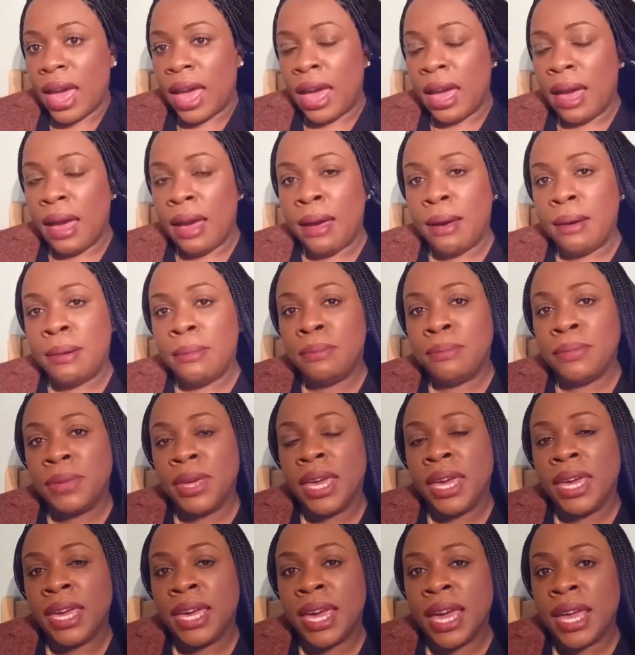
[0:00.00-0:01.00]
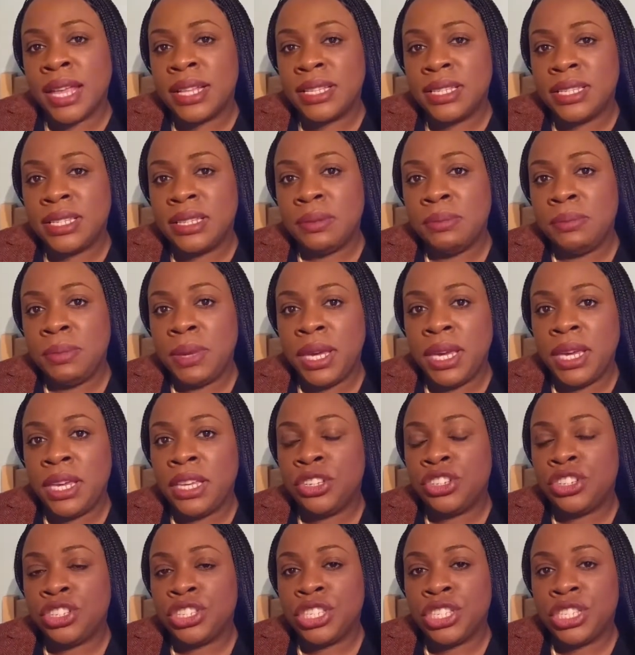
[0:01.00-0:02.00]
It gets to
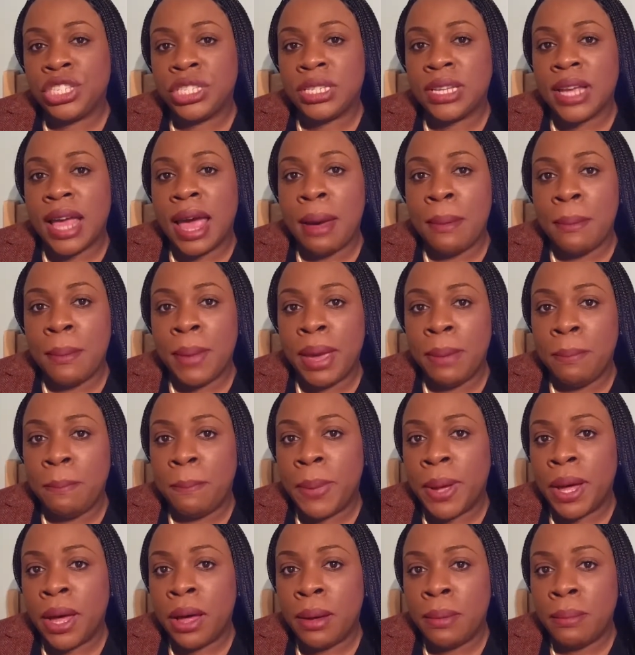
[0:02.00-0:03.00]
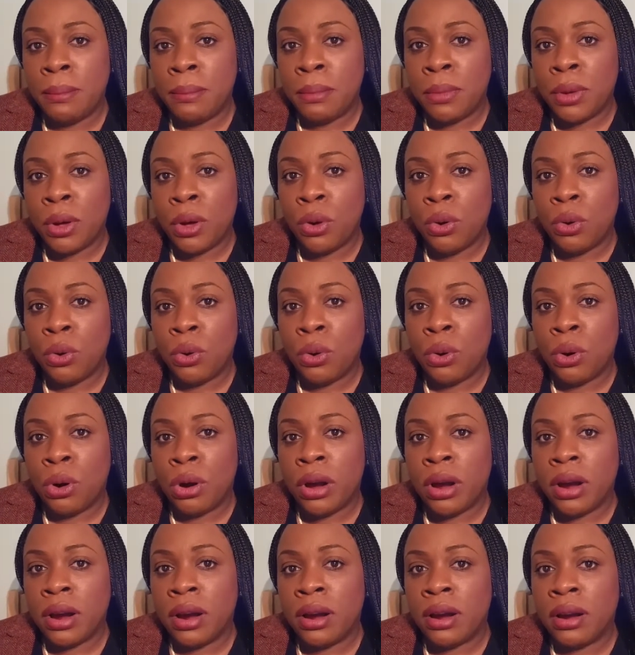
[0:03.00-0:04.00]
me just at my bum
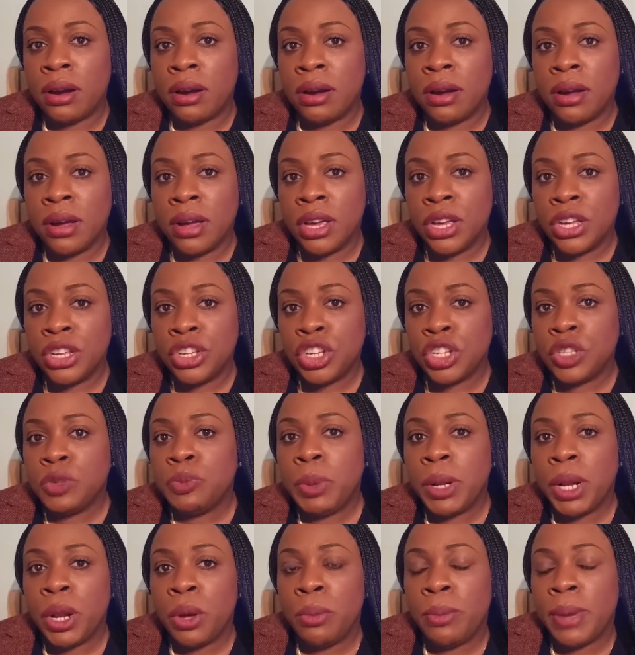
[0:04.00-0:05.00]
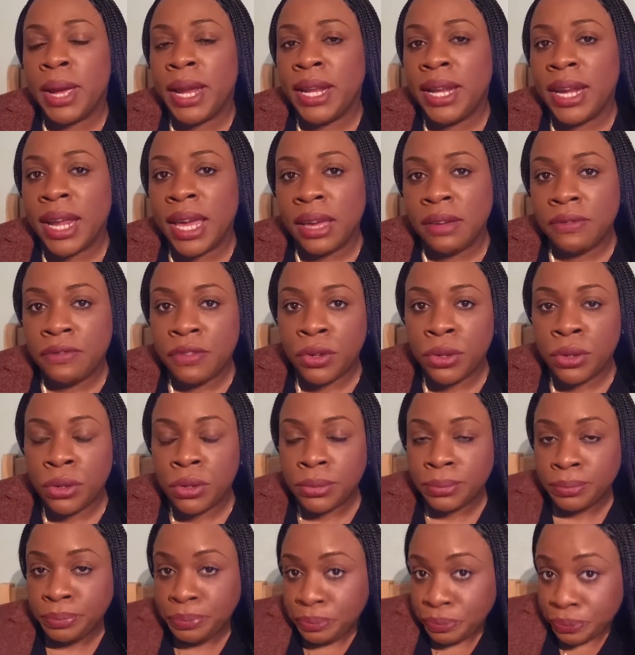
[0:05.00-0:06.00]
or just below my
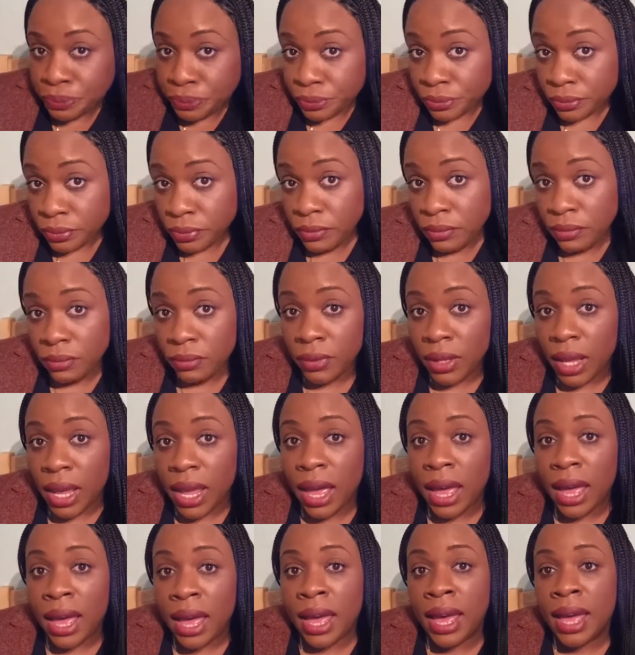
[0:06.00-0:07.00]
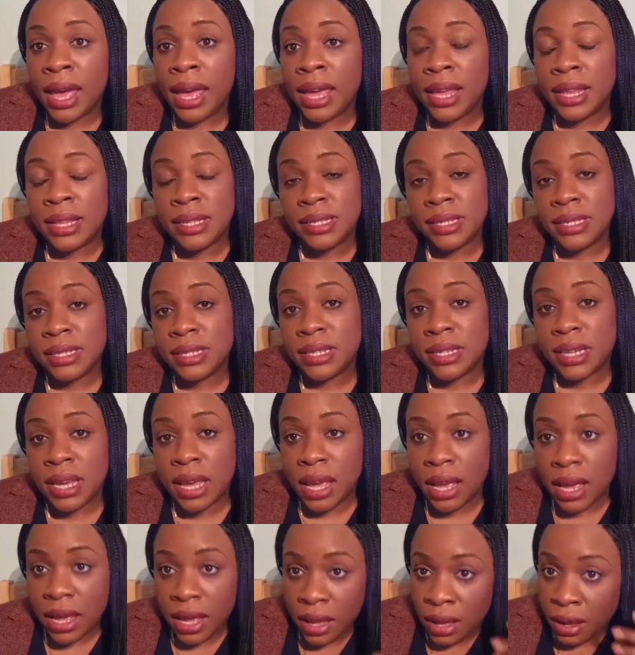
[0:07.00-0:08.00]
navel. And
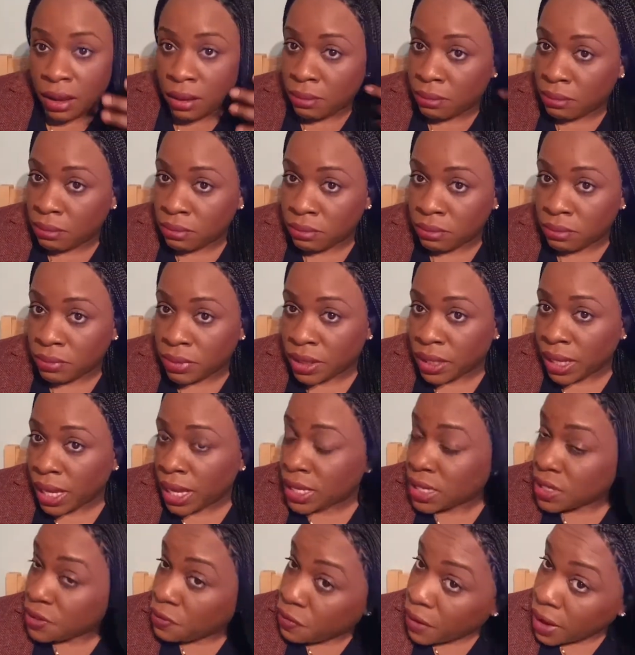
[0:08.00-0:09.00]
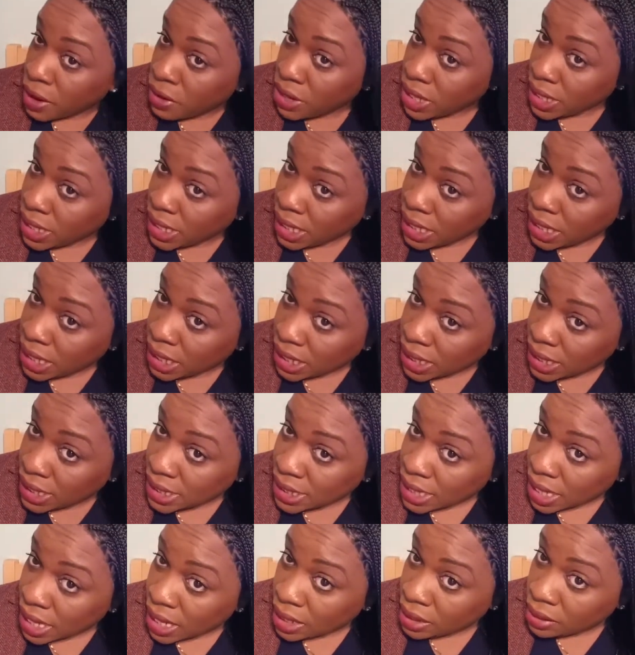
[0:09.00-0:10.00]
it's very neatly
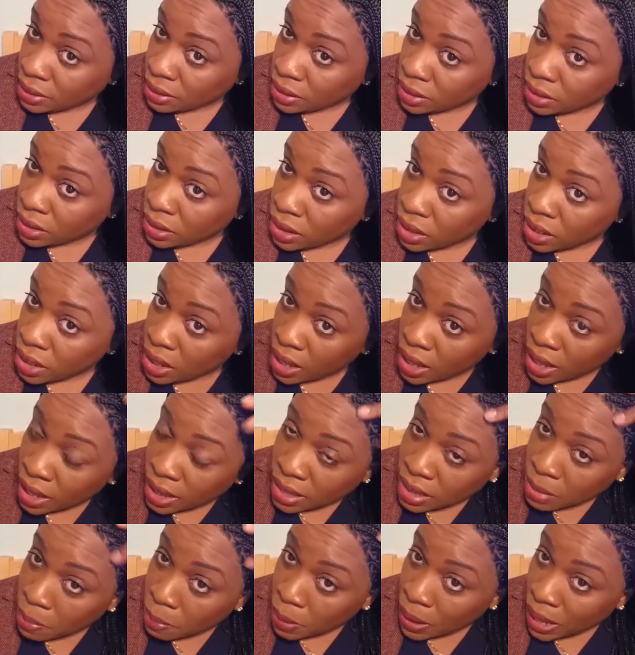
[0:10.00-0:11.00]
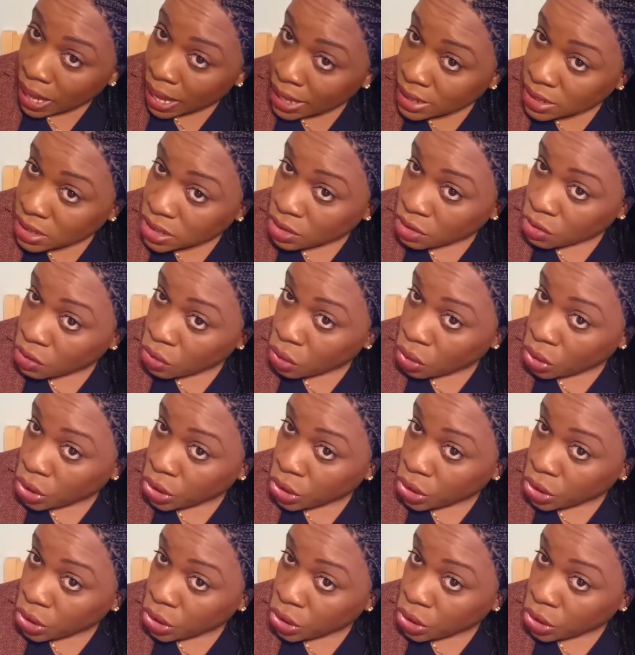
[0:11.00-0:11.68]
done. The plaits are